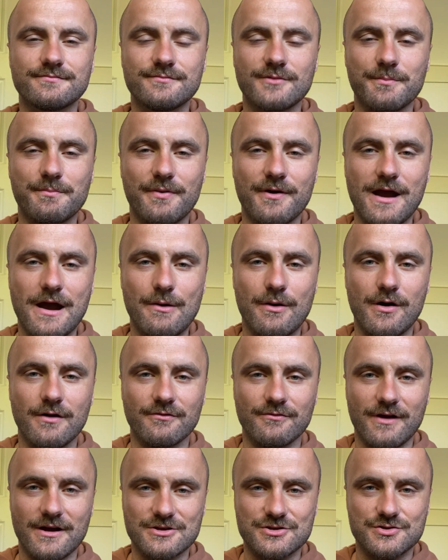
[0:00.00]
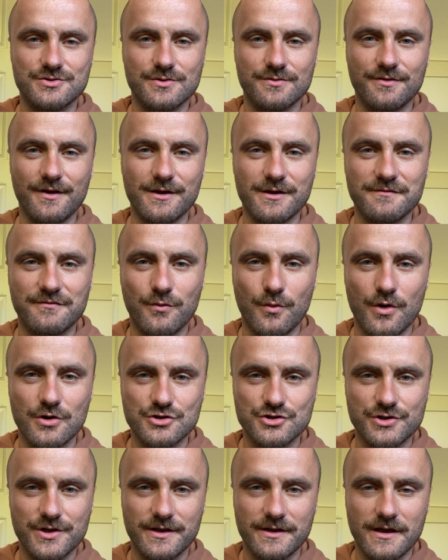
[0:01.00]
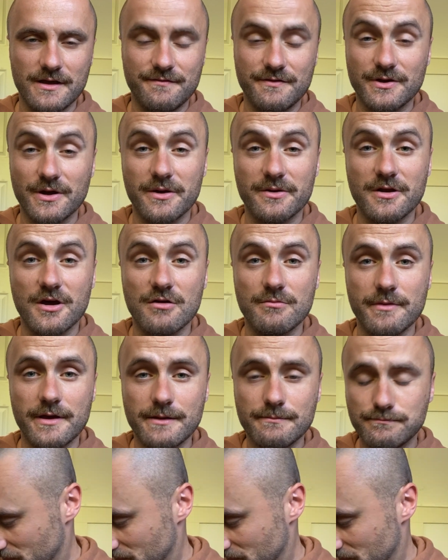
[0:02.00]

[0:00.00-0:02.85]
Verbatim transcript: The power of gratitude. Thank you for watching. If you don't know me,